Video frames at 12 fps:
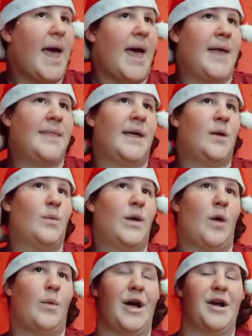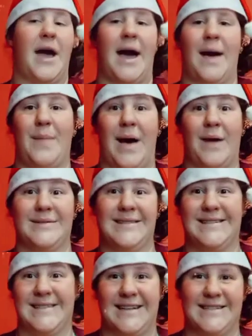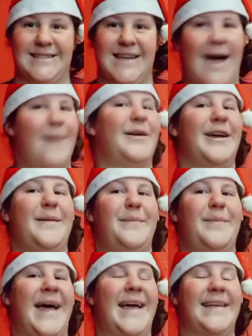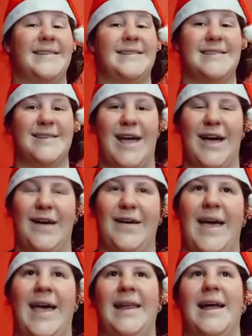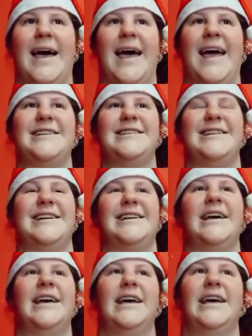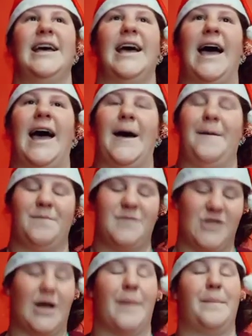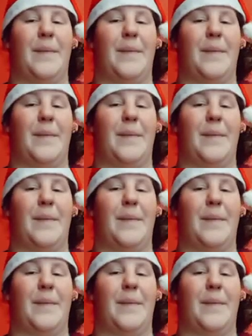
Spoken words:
And then when I woke up, I was excited. I'm gonna play in the snow. And I actually took a